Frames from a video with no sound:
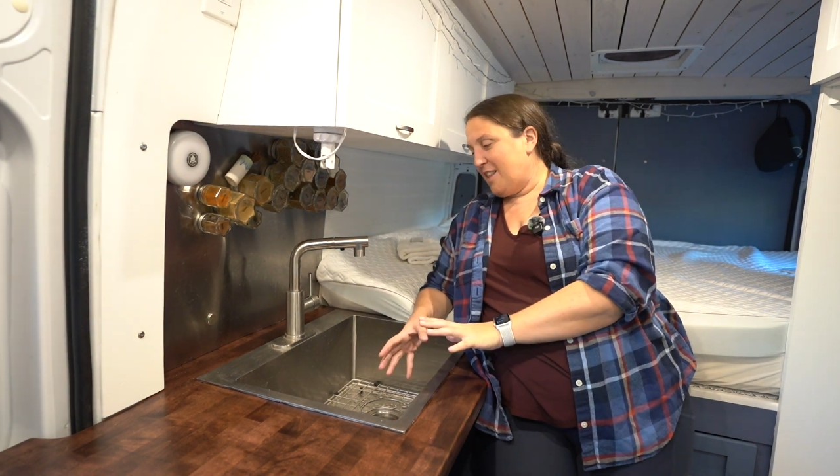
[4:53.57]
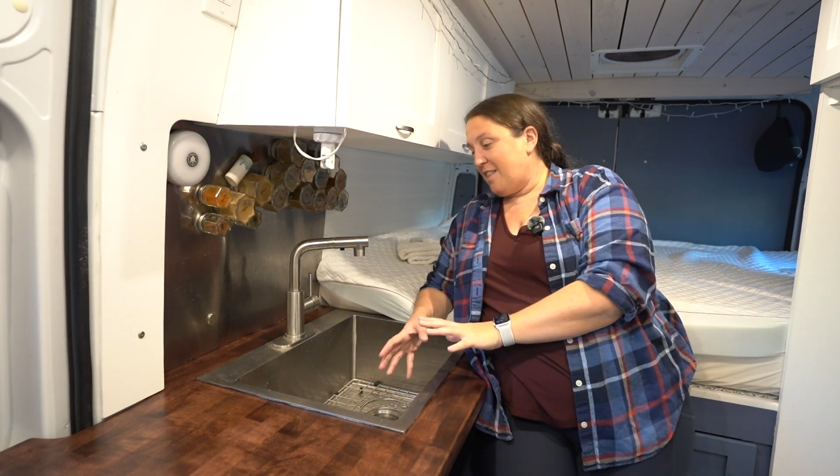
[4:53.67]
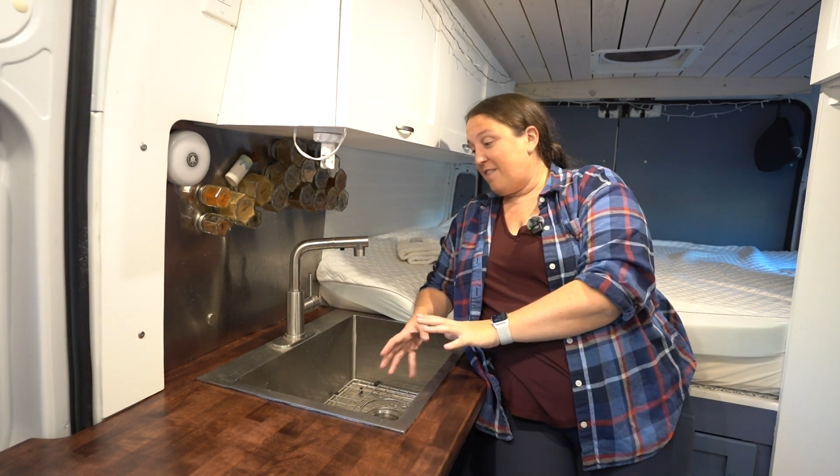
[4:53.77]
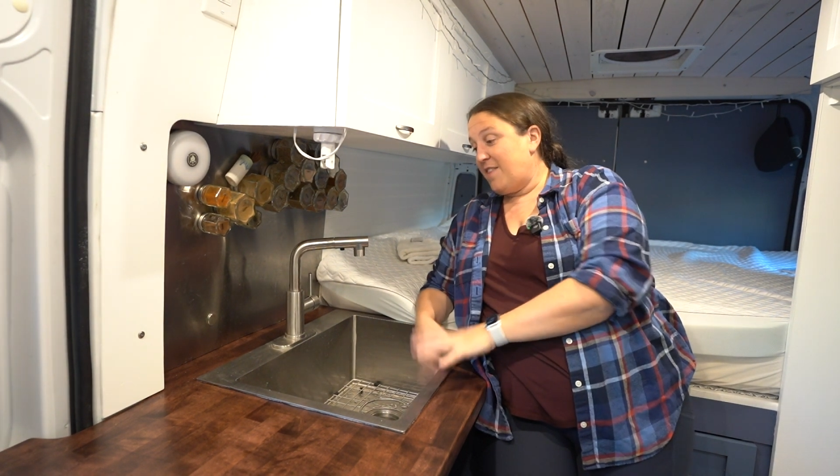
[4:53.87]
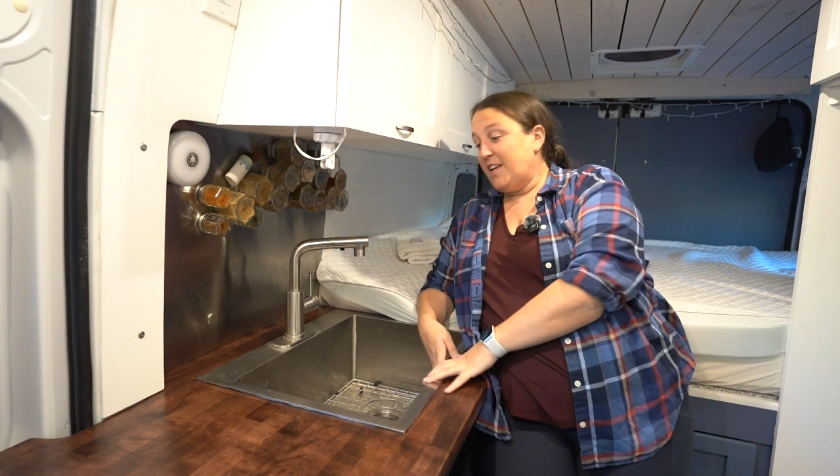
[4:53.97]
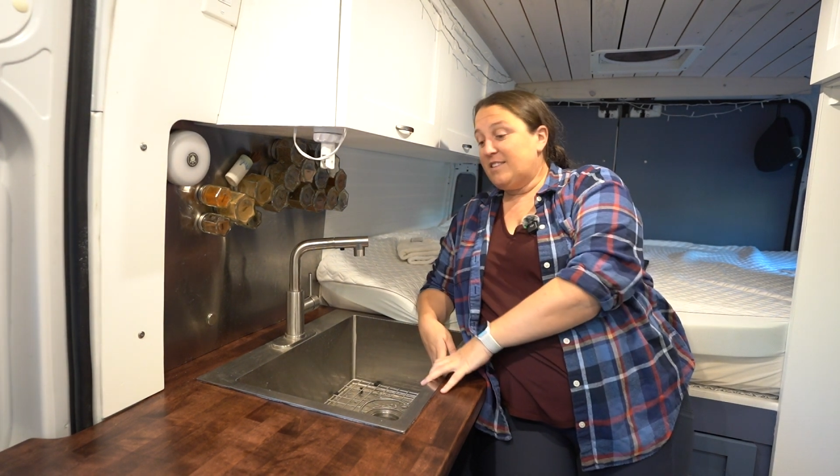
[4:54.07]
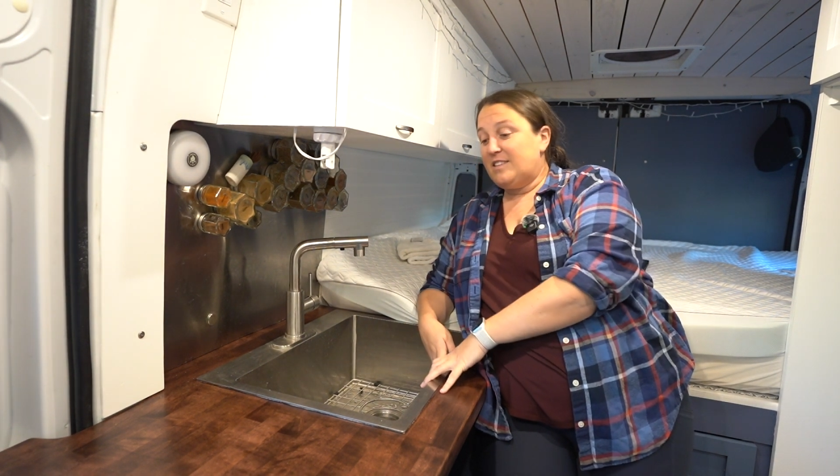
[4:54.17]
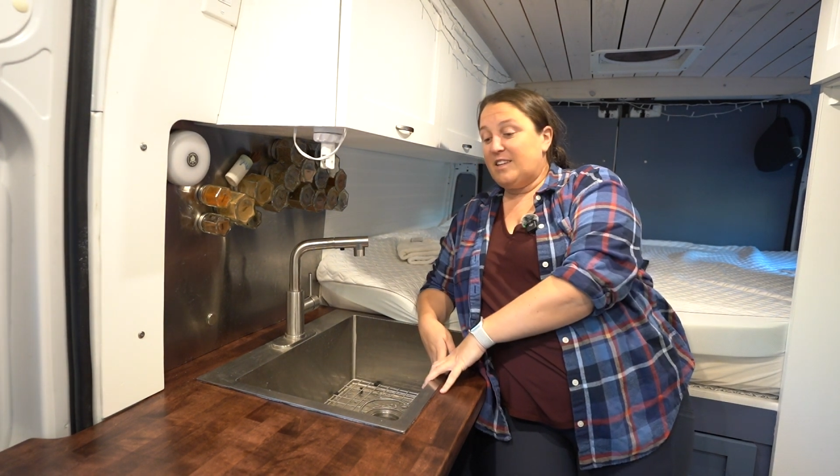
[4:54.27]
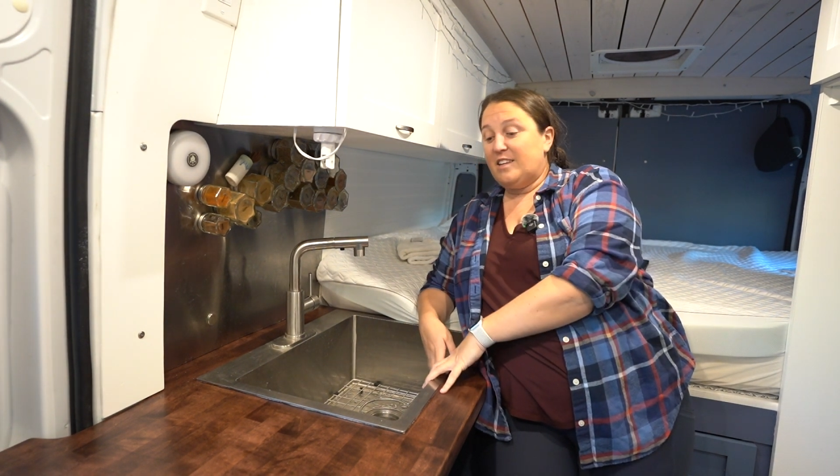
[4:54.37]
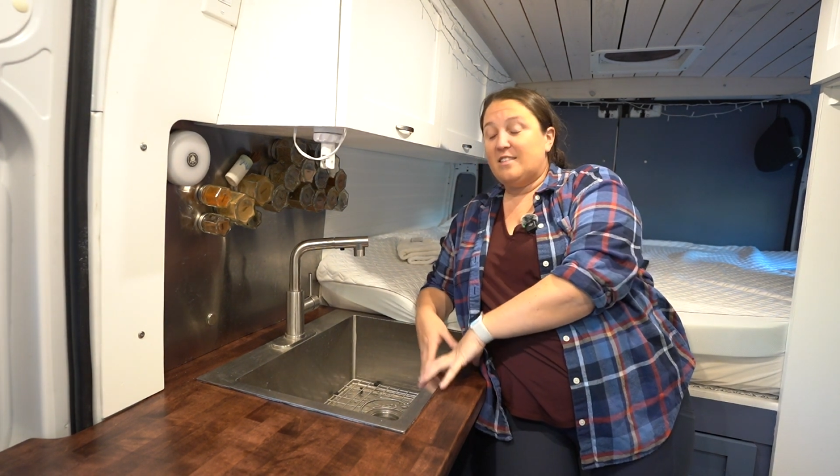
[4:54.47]

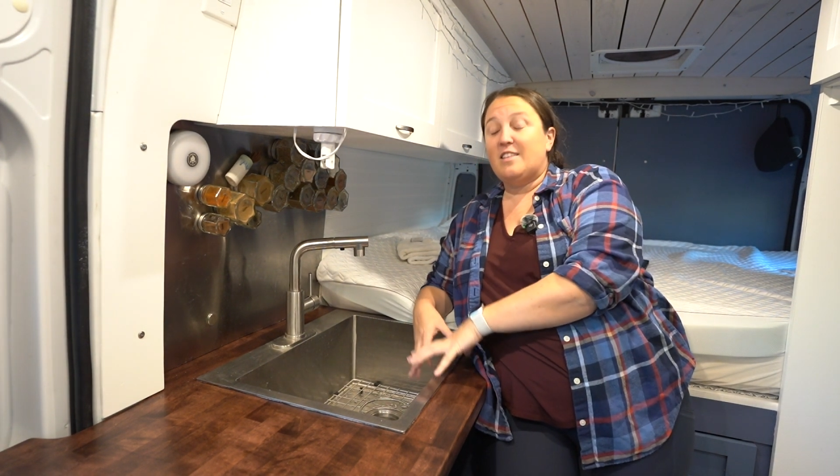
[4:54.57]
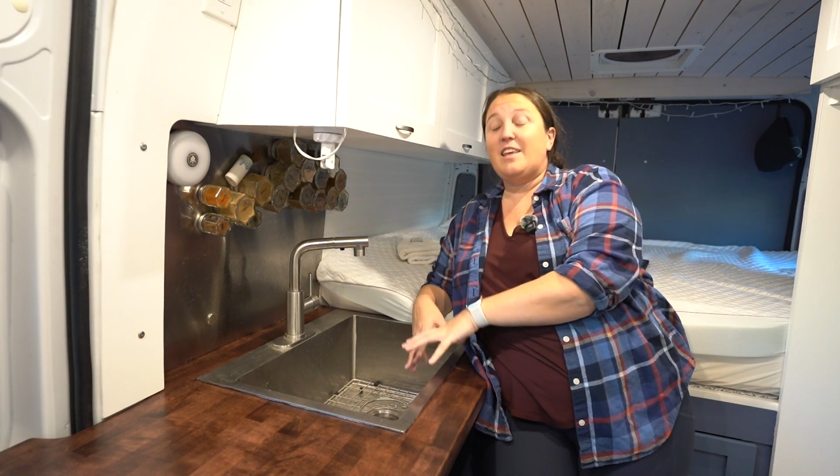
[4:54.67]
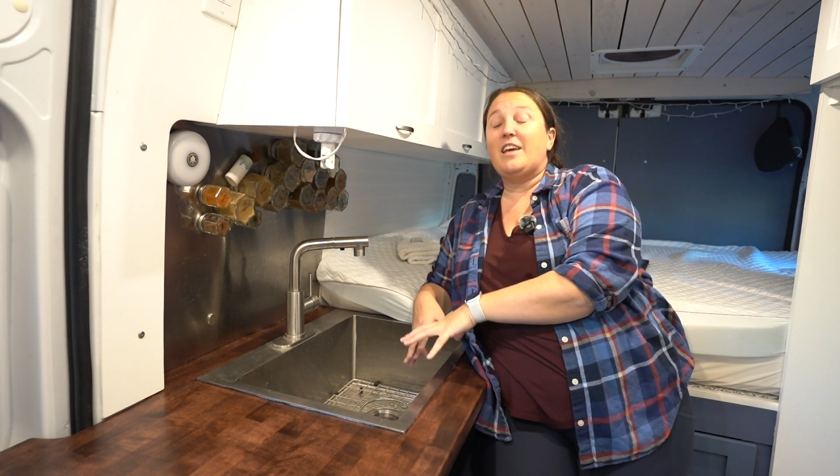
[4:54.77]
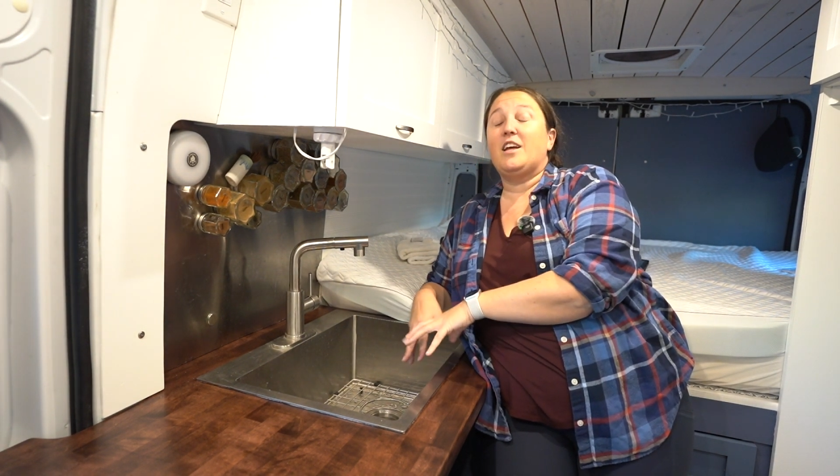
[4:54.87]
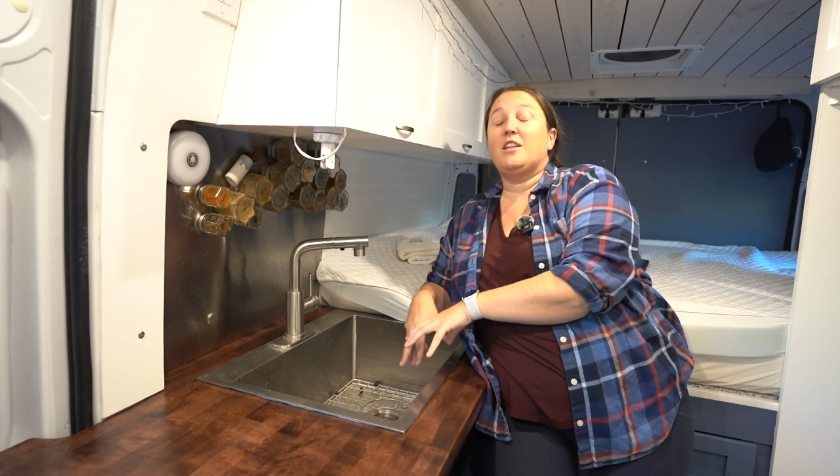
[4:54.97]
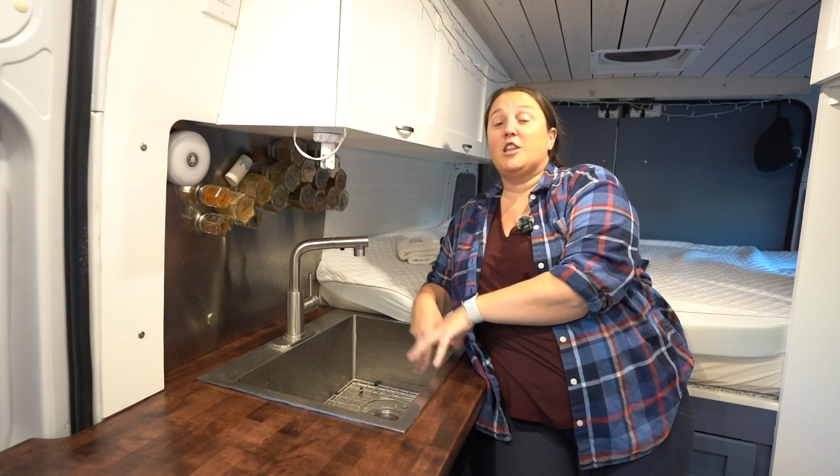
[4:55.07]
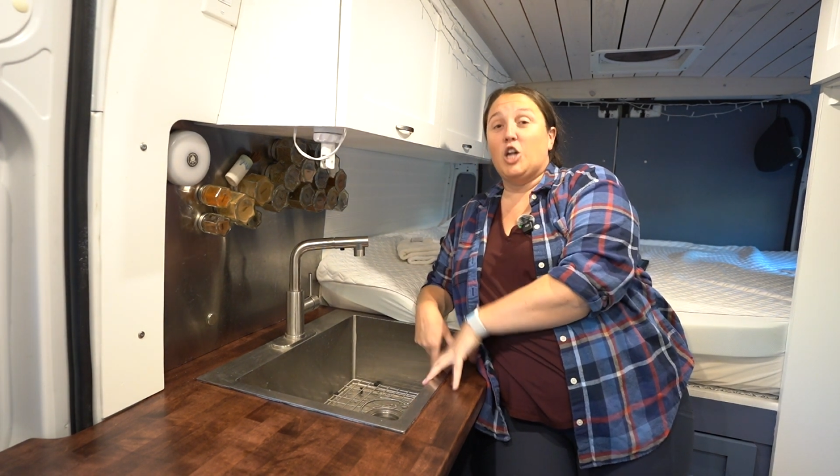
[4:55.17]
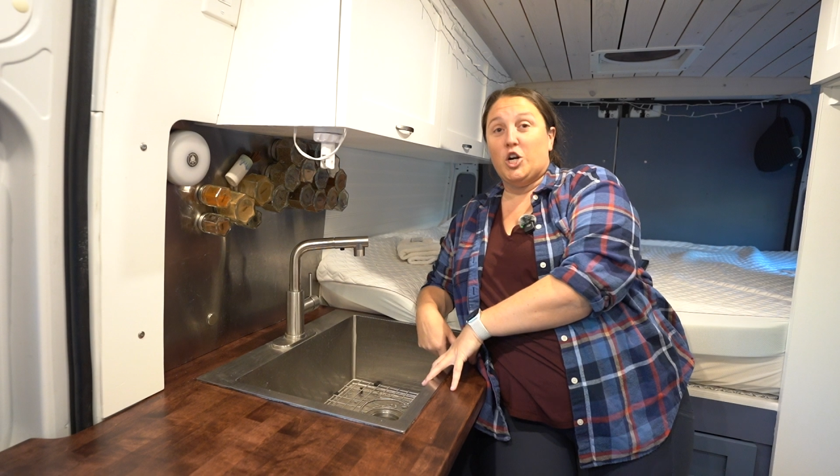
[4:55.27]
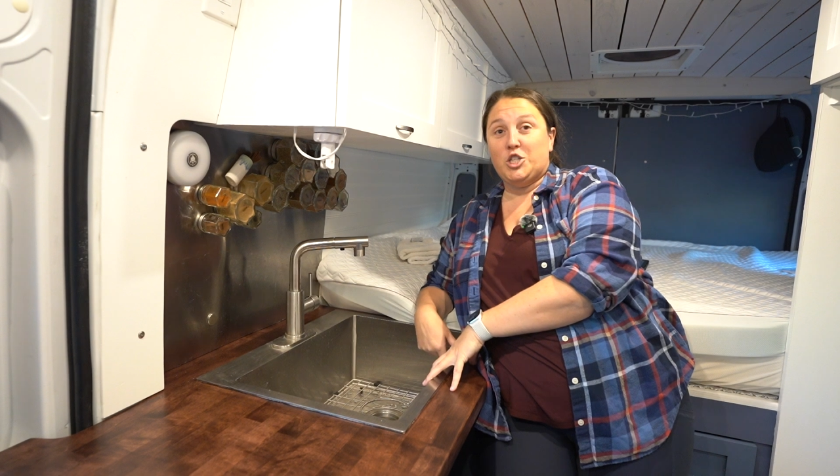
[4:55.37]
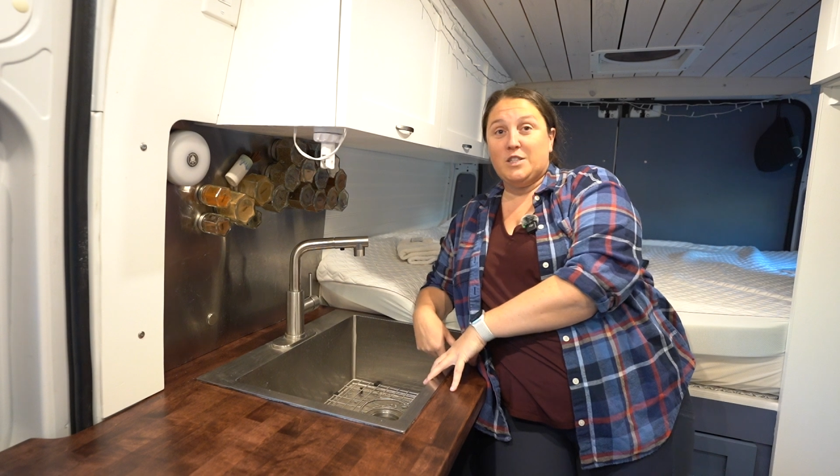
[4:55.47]
This is the
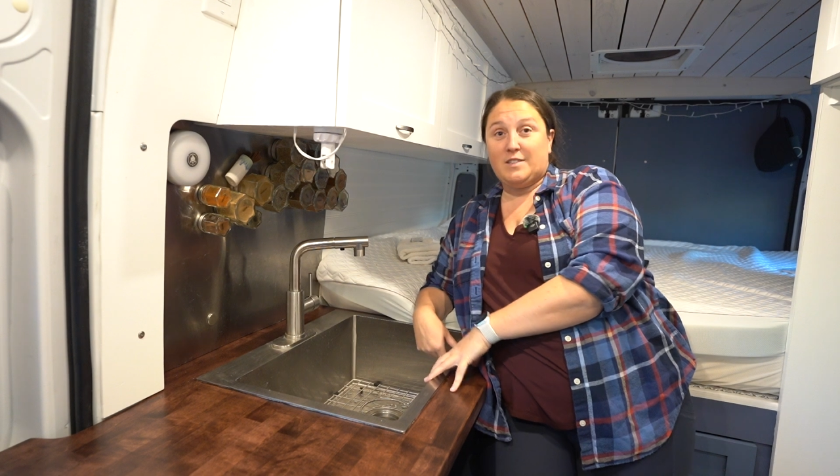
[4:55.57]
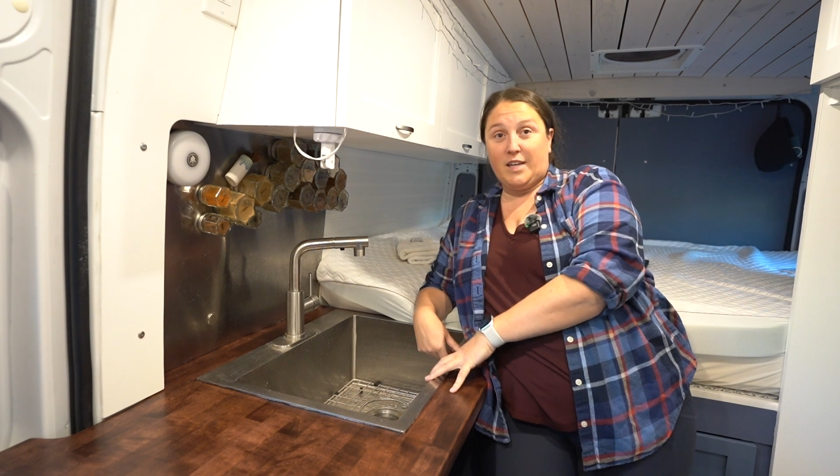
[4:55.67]
largest